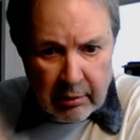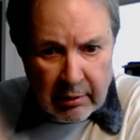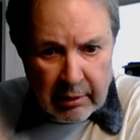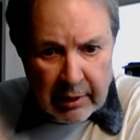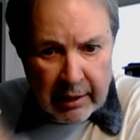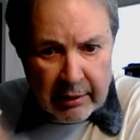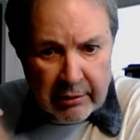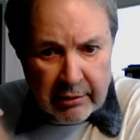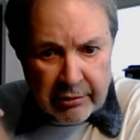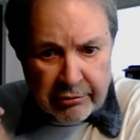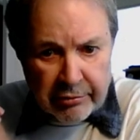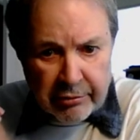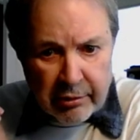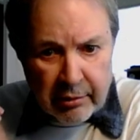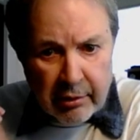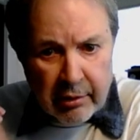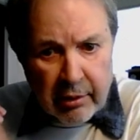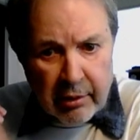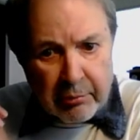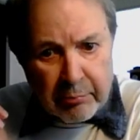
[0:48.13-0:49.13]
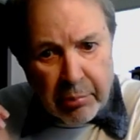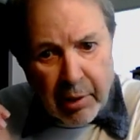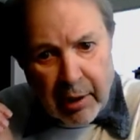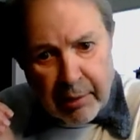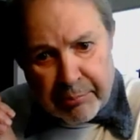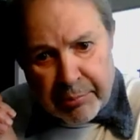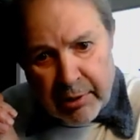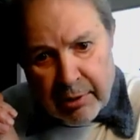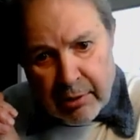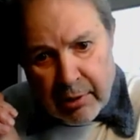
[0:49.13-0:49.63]
energy and
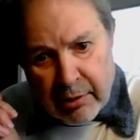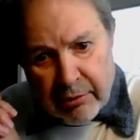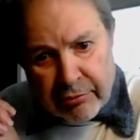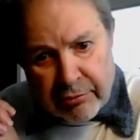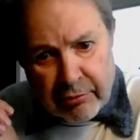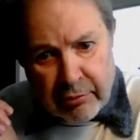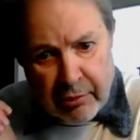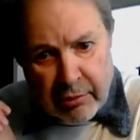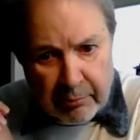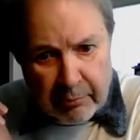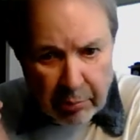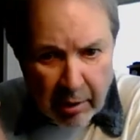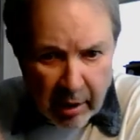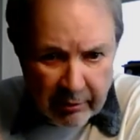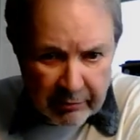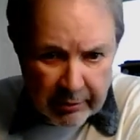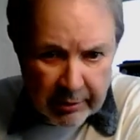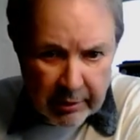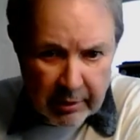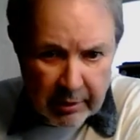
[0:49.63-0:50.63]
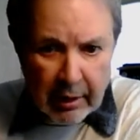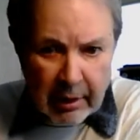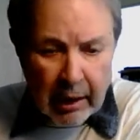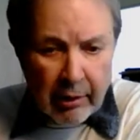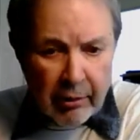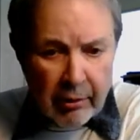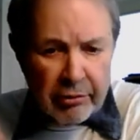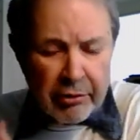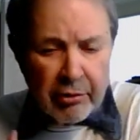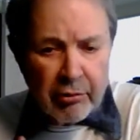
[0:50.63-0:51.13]
population and poverty,
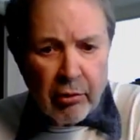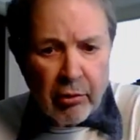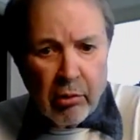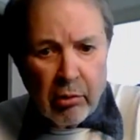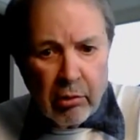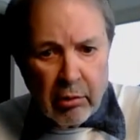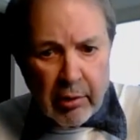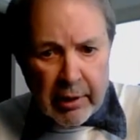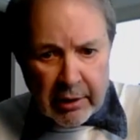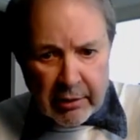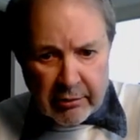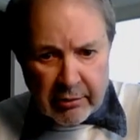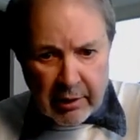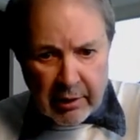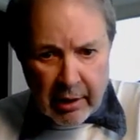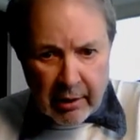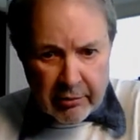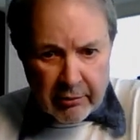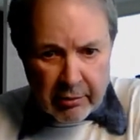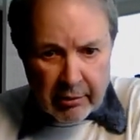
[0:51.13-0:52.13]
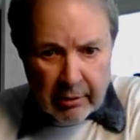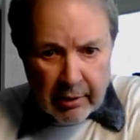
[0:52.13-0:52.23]
how they're all linked together,